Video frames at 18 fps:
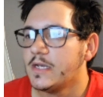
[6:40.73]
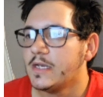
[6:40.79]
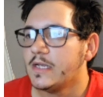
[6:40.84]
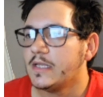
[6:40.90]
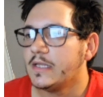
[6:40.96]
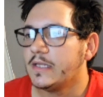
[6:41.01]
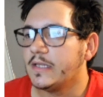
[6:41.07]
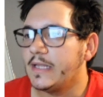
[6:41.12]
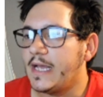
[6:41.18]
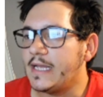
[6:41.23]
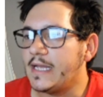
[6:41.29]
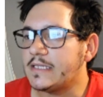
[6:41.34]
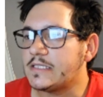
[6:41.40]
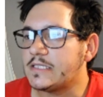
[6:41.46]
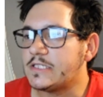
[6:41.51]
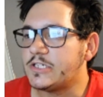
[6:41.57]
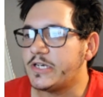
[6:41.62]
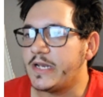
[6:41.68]

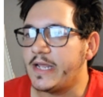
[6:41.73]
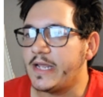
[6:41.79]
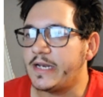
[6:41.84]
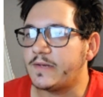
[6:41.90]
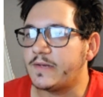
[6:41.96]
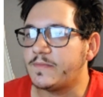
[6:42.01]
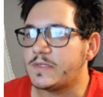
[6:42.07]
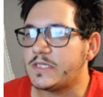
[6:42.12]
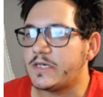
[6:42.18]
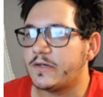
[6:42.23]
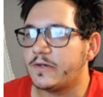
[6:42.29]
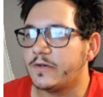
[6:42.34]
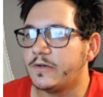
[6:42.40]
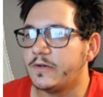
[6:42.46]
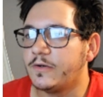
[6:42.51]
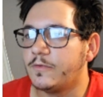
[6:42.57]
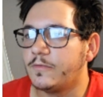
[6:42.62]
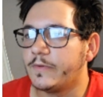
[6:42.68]
That's genetic
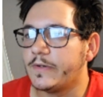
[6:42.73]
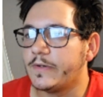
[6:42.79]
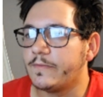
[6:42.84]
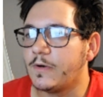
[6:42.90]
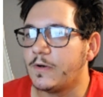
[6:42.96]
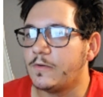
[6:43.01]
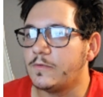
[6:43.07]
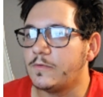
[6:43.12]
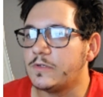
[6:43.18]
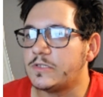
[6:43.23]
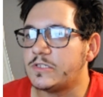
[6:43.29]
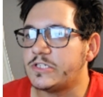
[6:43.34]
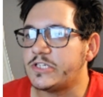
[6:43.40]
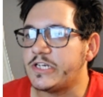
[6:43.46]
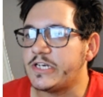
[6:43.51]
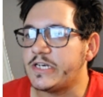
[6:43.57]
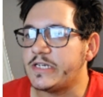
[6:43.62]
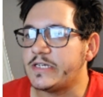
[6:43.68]
material rewrote
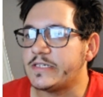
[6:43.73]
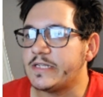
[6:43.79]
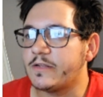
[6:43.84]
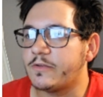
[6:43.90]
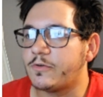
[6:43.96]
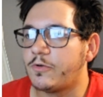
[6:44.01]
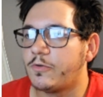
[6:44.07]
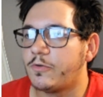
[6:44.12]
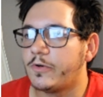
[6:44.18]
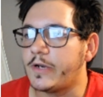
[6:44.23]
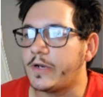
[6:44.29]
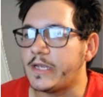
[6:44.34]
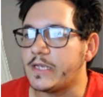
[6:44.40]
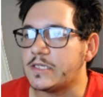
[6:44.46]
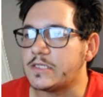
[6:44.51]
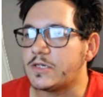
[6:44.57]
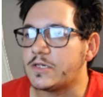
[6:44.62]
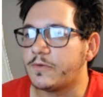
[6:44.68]
G.
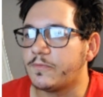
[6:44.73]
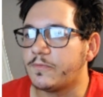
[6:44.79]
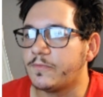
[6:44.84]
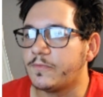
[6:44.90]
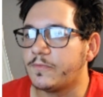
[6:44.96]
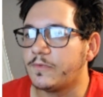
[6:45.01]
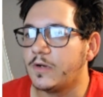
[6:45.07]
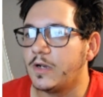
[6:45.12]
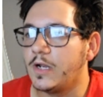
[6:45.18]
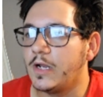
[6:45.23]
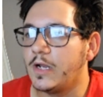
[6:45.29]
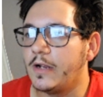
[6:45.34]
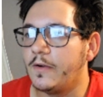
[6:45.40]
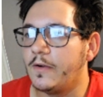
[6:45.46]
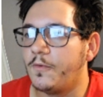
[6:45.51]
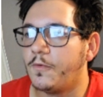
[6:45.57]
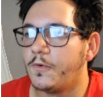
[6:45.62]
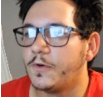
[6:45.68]
Delcourti's uh,
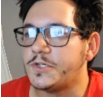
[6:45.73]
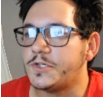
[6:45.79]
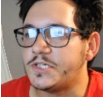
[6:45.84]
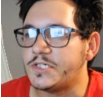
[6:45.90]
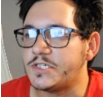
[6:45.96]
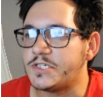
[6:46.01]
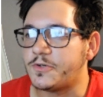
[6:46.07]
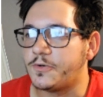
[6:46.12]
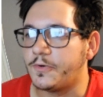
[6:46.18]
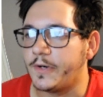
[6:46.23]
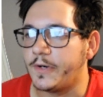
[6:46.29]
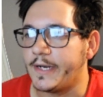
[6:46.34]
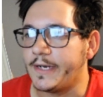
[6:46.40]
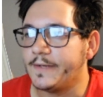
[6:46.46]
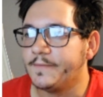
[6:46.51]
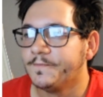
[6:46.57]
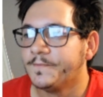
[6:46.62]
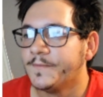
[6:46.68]
origin
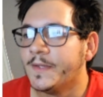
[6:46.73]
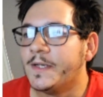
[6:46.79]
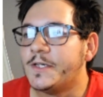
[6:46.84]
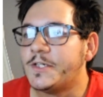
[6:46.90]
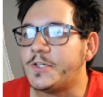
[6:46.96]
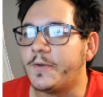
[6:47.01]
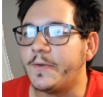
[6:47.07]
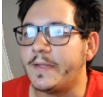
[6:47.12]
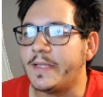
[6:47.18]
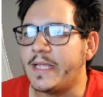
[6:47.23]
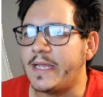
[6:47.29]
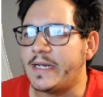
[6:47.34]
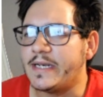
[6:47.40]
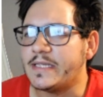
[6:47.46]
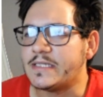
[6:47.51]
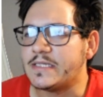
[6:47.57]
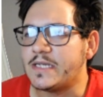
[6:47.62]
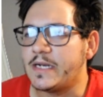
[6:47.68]
story, showing that it
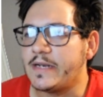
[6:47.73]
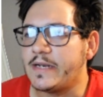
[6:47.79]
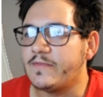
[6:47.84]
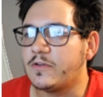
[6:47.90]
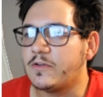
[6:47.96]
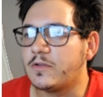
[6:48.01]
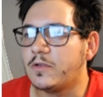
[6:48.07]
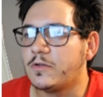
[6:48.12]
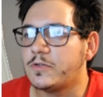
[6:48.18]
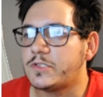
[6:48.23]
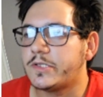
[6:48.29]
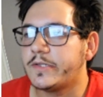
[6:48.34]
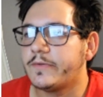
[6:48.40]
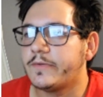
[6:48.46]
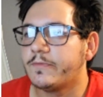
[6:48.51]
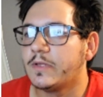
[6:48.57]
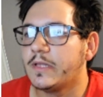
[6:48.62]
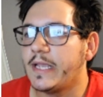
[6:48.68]
is not even closely
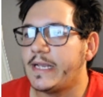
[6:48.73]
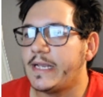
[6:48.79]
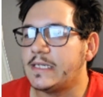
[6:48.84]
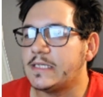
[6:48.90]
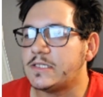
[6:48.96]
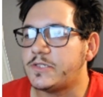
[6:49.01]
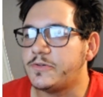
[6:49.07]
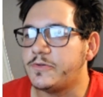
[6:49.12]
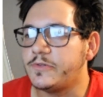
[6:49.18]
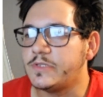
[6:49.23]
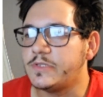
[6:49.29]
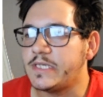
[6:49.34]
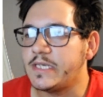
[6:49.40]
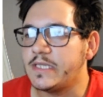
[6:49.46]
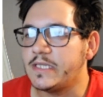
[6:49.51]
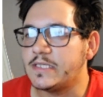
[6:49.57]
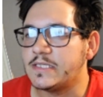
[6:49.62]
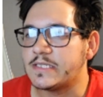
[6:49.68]
related to New
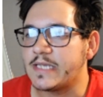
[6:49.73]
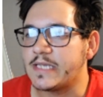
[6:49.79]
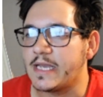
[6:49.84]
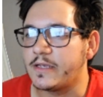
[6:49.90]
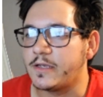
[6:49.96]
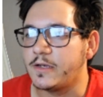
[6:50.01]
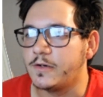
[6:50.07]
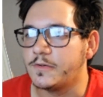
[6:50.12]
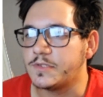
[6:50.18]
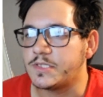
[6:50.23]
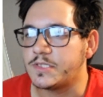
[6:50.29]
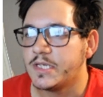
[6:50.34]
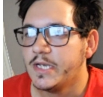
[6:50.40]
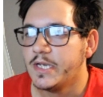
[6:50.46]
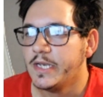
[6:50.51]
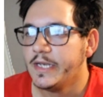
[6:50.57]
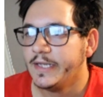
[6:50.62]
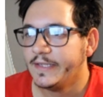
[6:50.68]
Zealand's geckos.
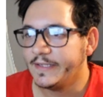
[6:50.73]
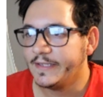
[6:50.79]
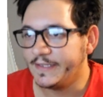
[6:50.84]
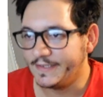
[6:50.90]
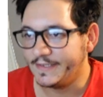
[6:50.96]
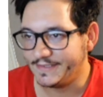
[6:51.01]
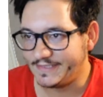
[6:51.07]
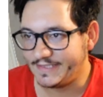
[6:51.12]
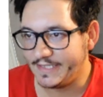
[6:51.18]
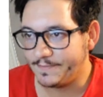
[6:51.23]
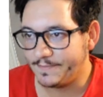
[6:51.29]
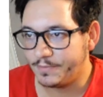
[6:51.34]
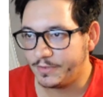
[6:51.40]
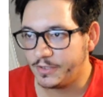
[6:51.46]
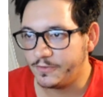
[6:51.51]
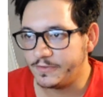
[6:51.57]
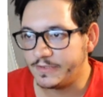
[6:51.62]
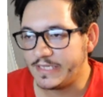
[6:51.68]
The
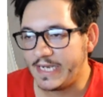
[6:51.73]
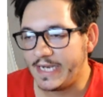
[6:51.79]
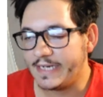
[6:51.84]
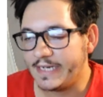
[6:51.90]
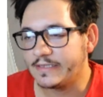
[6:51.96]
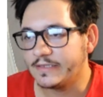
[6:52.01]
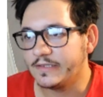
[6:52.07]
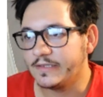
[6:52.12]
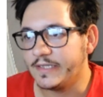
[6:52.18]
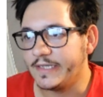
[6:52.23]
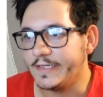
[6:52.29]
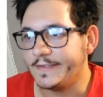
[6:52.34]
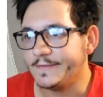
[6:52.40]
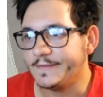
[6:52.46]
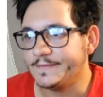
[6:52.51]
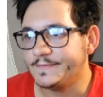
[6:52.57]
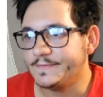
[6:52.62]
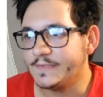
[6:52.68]

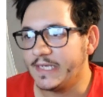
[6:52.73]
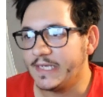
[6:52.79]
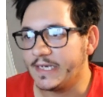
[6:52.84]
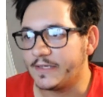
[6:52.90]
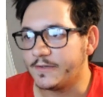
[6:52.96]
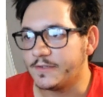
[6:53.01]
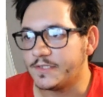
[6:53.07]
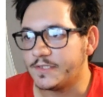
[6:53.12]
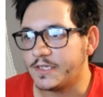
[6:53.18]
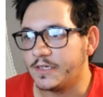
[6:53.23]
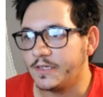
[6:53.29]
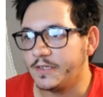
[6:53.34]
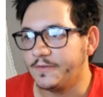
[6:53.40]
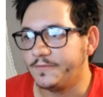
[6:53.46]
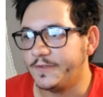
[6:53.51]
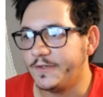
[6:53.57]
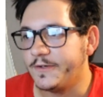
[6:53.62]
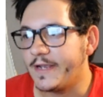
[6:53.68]
diplodactylid geckos
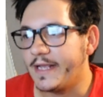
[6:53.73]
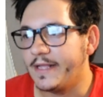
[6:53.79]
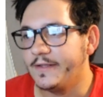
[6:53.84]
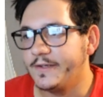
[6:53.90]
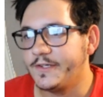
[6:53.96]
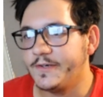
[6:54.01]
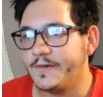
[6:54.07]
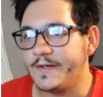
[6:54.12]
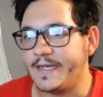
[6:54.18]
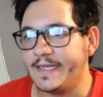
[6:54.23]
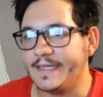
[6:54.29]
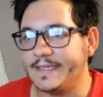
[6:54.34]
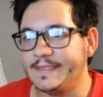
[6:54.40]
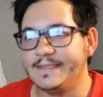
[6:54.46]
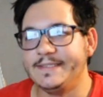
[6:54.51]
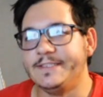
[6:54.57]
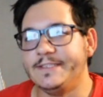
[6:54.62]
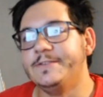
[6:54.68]
of New Caledonia
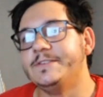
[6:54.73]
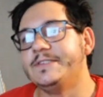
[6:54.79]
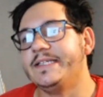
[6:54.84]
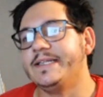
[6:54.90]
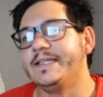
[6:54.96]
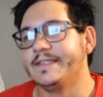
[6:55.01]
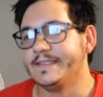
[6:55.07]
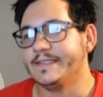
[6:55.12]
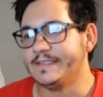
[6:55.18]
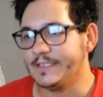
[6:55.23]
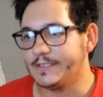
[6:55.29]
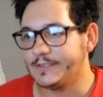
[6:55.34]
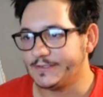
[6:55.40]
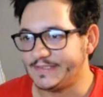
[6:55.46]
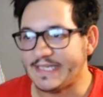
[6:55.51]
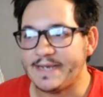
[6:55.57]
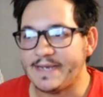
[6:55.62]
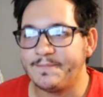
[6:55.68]
and New Zealand are
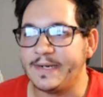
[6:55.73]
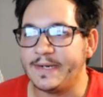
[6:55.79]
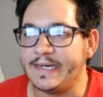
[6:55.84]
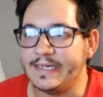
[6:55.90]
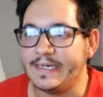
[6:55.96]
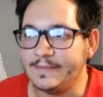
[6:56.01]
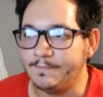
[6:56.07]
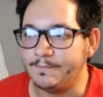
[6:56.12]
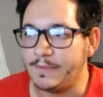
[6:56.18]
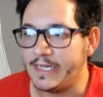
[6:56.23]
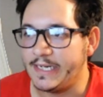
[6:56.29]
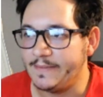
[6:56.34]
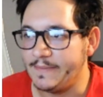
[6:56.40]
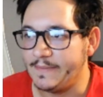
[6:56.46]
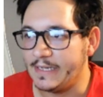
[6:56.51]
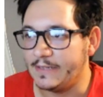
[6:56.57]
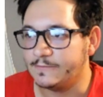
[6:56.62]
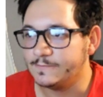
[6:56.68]
separated by
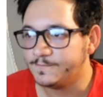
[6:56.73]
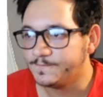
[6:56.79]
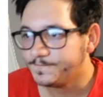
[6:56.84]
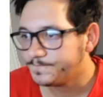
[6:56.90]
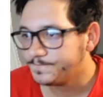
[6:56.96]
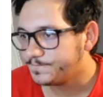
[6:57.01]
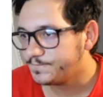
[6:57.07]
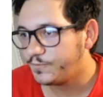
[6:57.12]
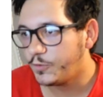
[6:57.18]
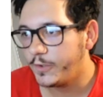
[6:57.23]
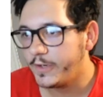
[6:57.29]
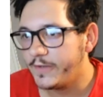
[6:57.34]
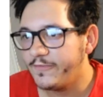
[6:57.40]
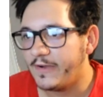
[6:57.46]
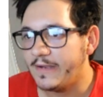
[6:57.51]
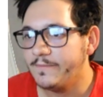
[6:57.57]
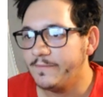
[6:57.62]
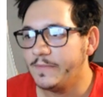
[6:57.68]
about
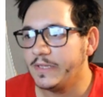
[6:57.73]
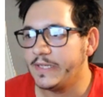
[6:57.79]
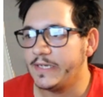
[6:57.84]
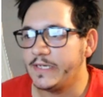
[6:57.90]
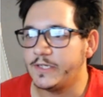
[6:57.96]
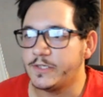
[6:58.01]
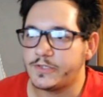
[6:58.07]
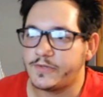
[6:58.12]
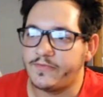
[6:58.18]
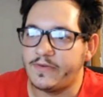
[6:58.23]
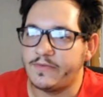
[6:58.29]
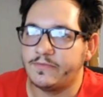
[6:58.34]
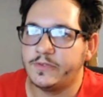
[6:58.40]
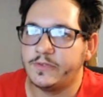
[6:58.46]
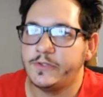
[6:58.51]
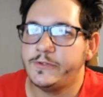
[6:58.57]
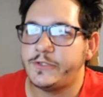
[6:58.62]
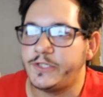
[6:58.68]
45 million years of
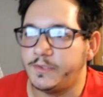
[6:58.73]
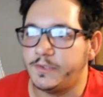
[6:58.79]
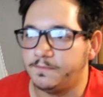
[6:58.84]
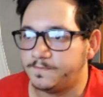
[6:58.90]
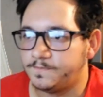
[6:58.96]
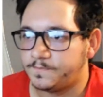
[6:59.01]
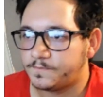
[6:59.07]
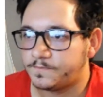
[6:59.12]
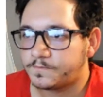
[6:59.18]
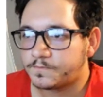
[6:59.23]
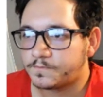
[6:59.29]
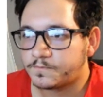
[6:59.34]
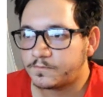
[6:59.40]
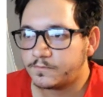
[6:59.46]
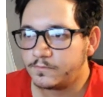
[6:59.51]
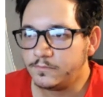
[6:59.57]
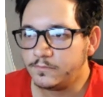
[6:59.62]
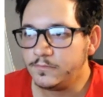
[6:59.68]
evolution
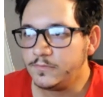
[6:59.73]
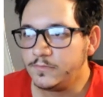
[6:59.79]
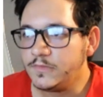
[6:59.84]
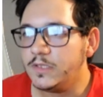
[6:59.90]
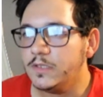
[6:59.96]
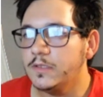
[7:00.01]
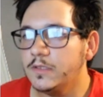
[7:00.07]
the